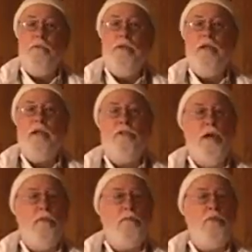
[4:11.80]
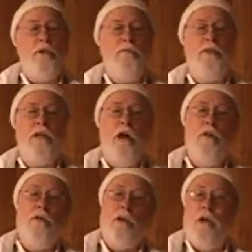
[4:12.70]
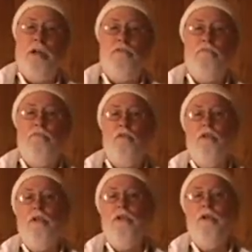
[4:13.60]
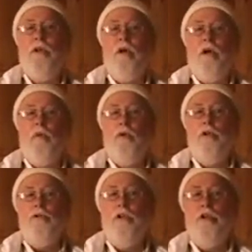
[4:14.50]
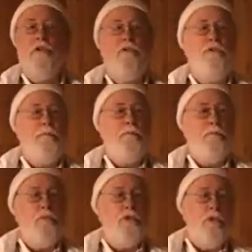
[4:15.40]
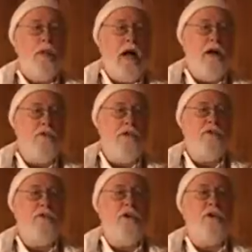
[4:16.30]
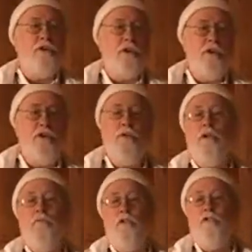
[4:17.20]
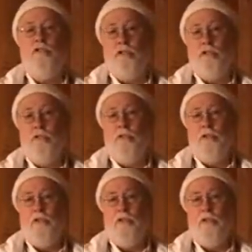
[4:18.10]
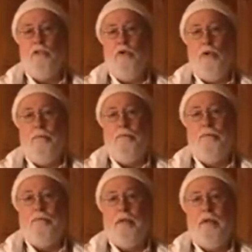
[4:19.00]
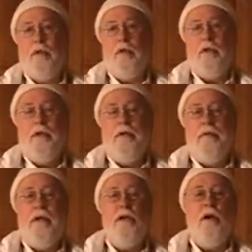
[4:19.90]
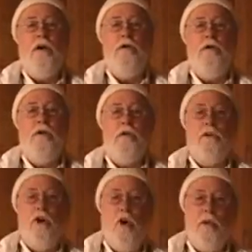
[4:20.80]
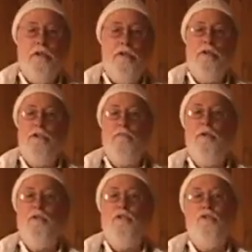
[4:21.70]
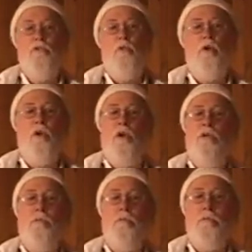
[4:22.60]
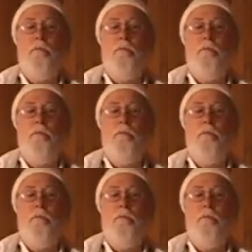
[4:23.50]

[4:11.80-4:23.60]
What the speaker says: we accept one of the other kinds of mukti, which allows us to continue our devotional service to the Lord. They are going to the spiritual world,